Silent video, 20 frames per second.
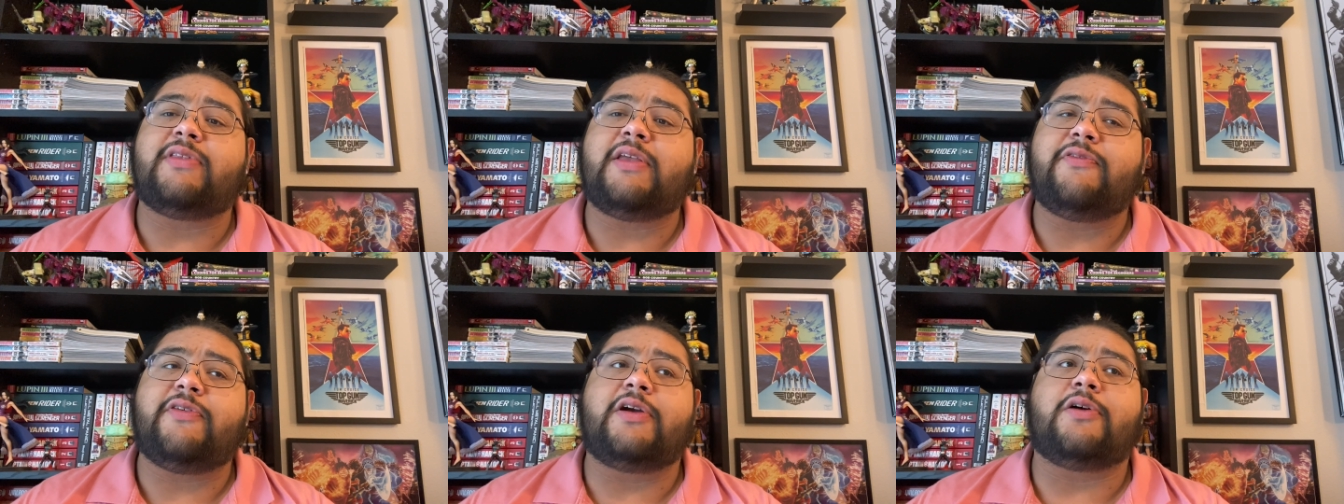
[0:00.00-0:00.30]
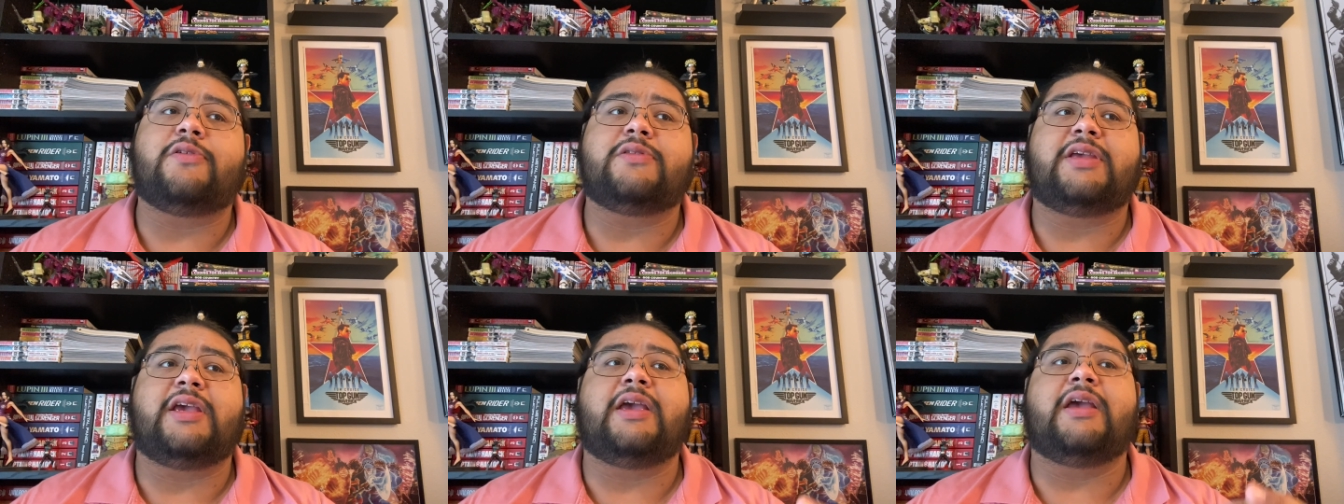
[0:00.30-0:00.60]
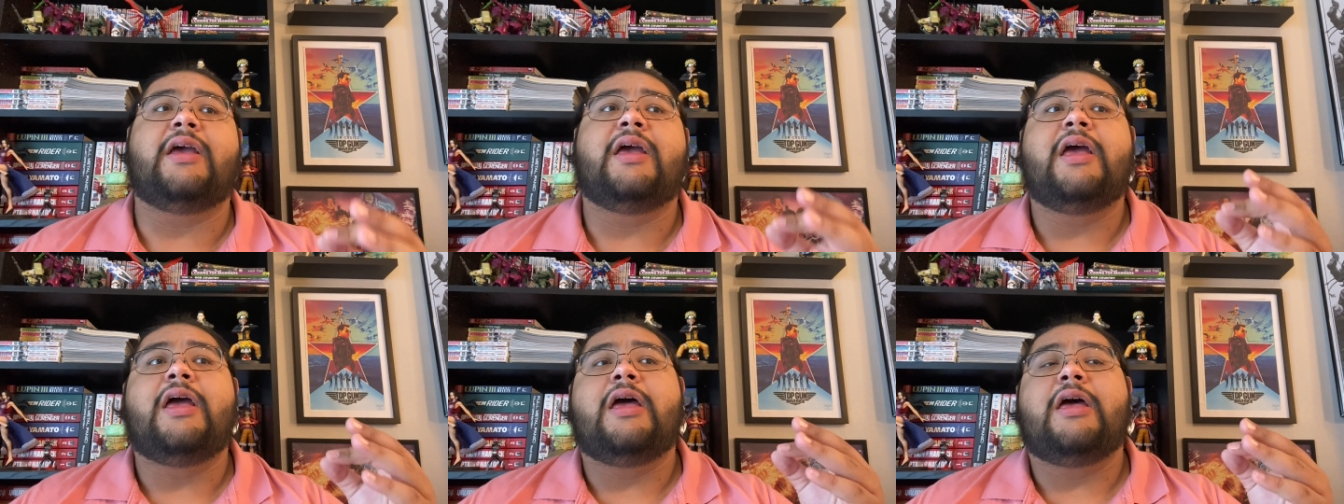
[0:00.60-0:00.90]

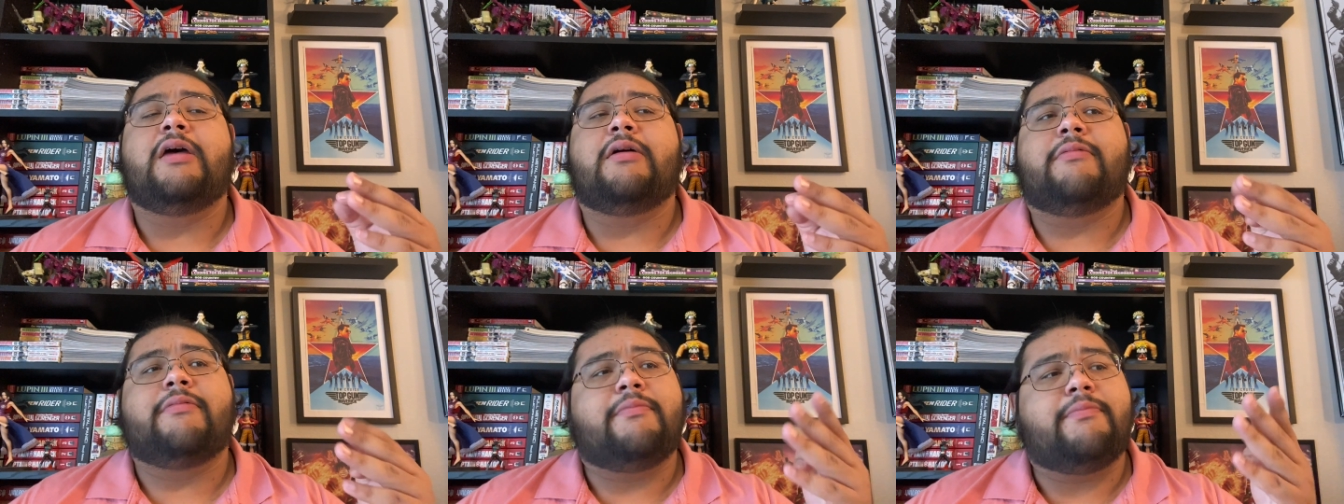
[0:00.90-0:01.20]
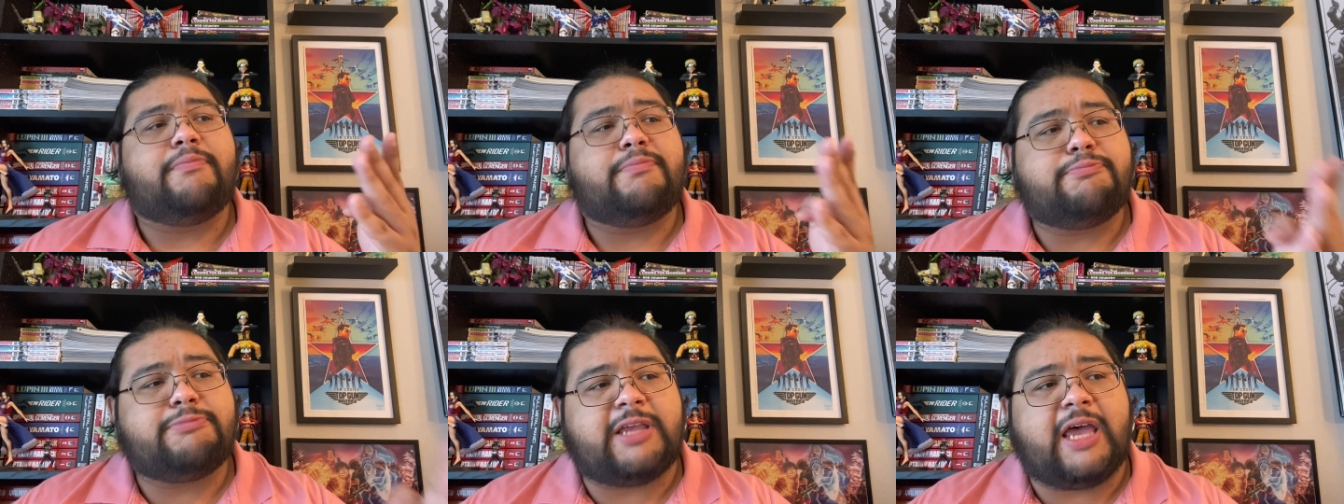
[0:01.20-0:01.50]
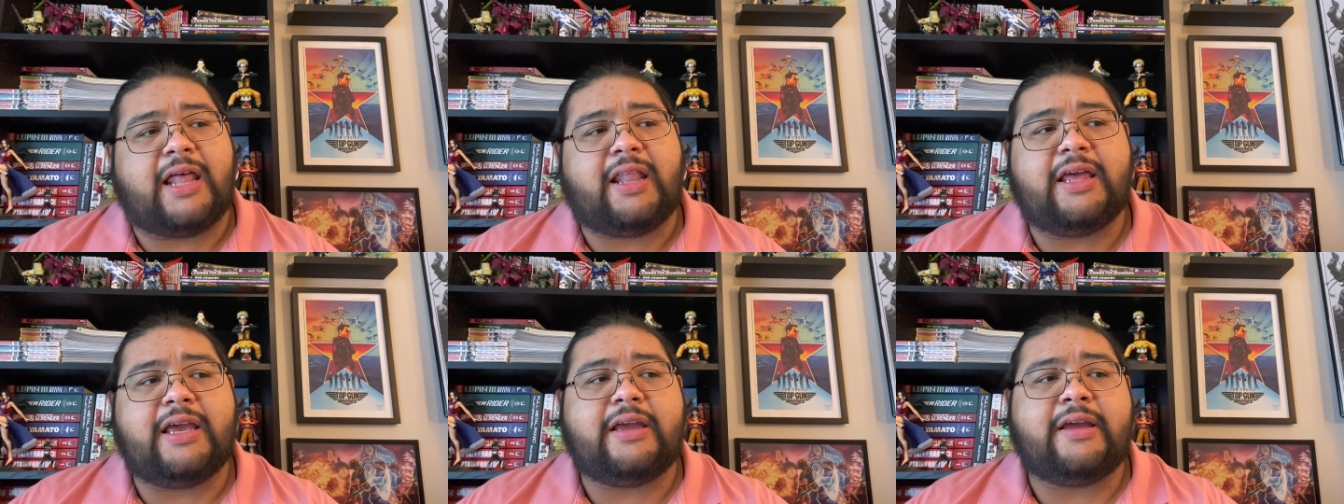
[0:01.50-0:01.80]
difficulty
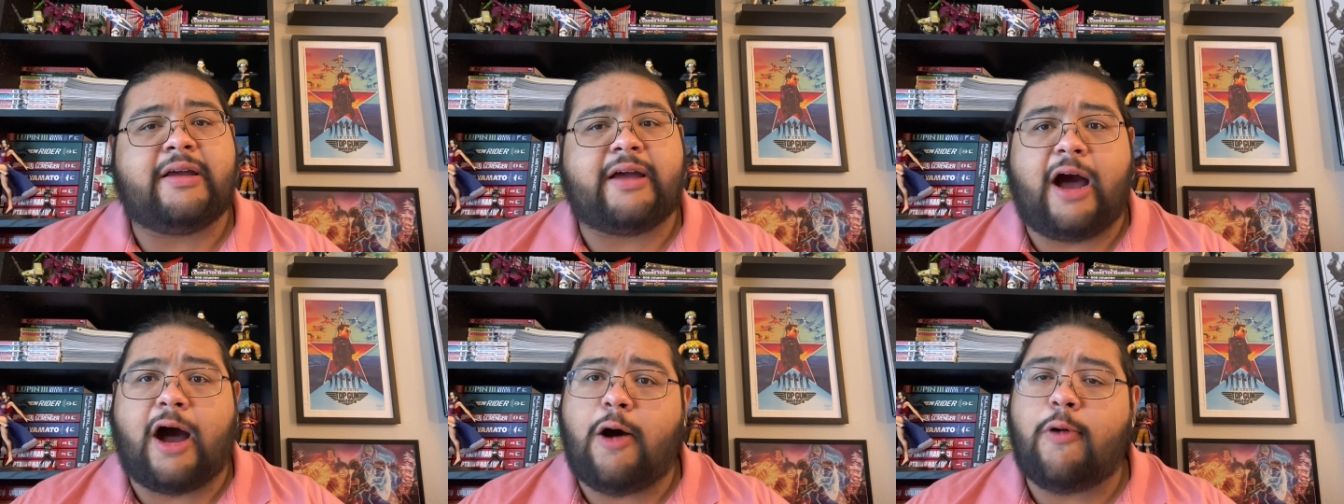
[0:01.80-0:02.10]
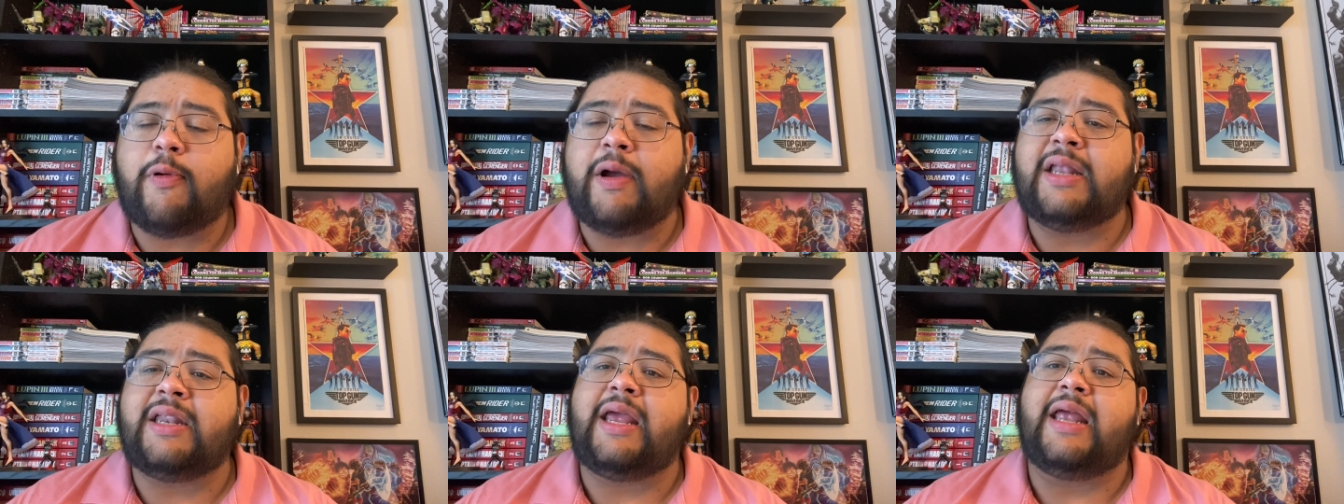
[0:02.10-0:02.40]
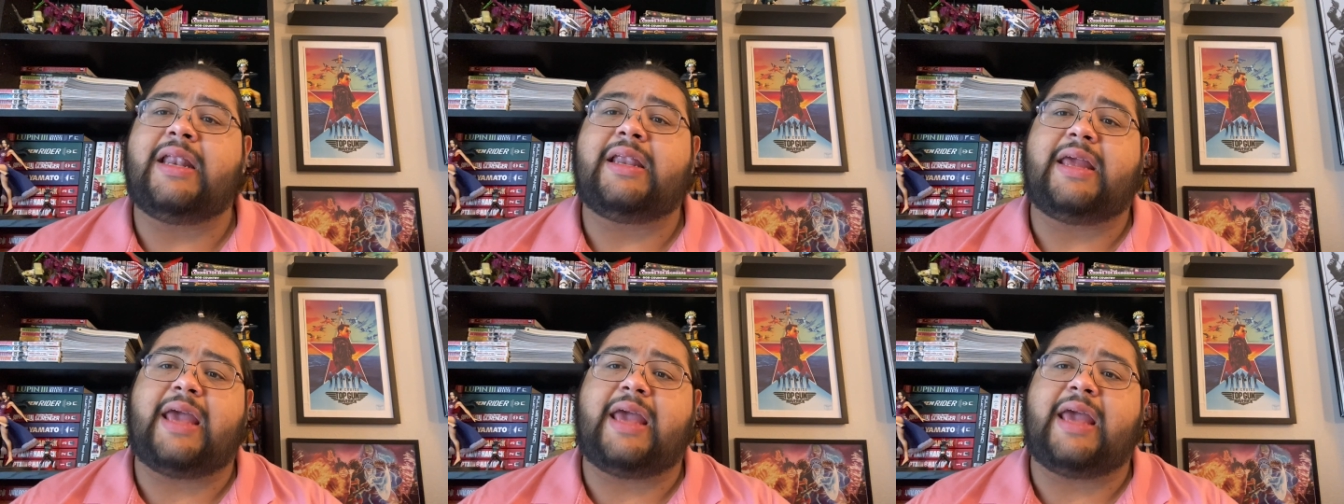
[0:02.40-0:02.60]
telling Gawain and